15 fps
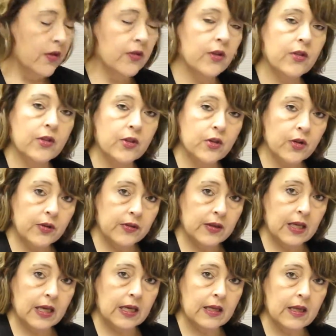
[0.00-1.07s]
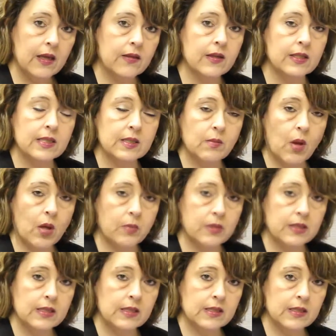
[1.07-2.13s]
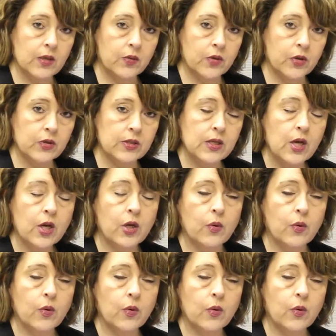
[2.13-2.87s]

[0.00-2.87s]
The third thing that small business owners